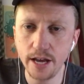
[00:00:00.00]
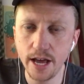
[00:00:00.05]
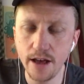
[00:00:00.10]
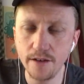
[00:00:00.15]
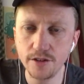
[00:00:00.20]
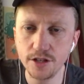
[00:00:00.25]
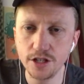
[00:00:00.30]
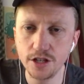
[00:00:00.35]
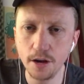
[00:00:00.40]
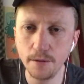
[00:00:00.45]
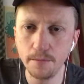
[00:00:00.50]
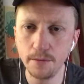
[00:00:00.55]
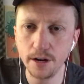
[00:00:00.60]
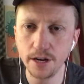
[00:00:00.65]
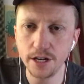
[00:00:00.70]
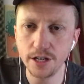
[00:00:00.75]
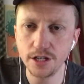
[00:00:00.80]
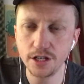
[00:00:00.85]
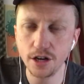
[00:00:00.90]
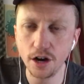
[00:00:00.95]
to have
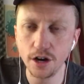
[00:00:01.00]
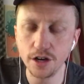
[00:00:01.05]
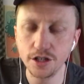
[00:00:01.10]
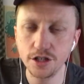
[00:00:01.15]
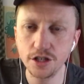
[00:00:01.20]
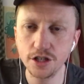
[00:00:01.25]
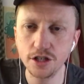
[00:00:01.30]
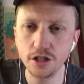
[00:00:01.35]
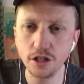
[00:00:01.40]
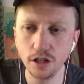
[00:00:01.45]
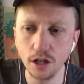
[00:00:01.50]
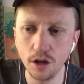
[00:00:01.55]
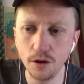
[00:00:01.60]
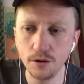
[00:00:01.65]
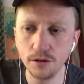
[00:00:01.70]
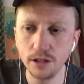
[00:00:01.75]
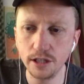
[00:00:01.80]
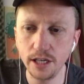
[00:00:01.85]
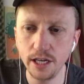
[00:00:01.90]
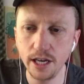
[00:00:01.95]
somebody start
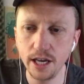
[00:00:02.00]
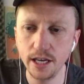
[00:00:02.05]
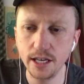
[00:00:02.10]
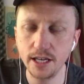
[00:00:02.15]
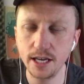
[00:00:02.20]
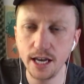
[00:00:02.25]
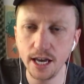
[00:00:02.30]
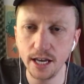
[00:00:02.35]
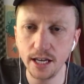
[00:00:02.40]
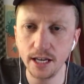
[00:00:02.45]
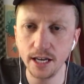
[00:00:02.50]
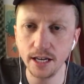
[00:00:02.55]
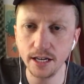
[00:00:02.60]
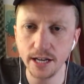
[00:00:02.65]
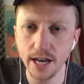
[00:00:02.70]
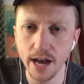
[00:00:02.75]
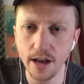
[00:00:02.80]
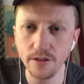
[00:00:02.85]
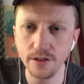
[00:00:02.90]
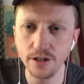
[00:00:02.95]
slowly kicking
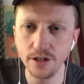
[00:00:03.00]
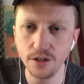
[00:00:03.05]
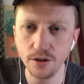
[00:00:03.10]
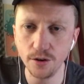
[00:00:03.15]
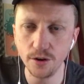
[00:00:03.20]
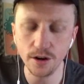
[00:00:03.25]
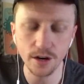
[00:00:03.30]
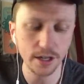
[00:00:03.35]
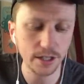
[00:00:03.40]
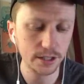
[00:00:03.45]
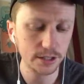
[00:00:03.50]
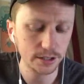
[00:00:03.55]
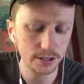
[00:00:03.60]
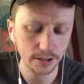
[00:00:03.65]
down the door